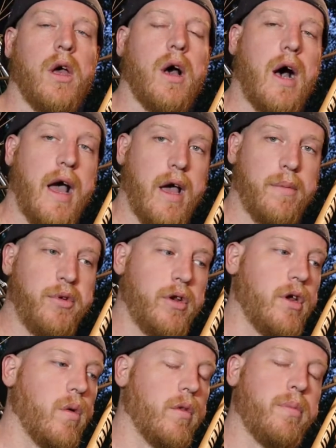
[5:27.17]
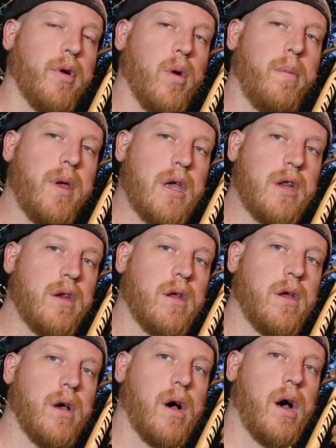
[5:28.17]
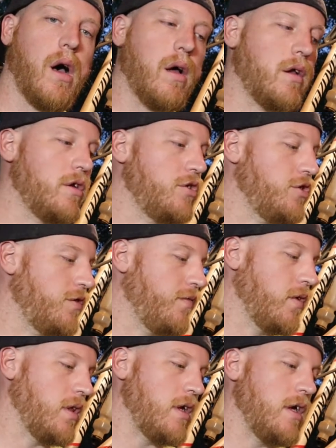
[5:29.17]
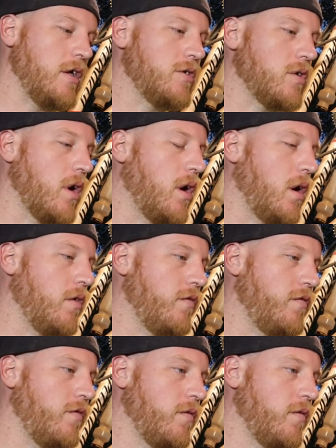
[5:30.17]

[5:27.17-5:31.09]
I opted to go with propane just for the ease of,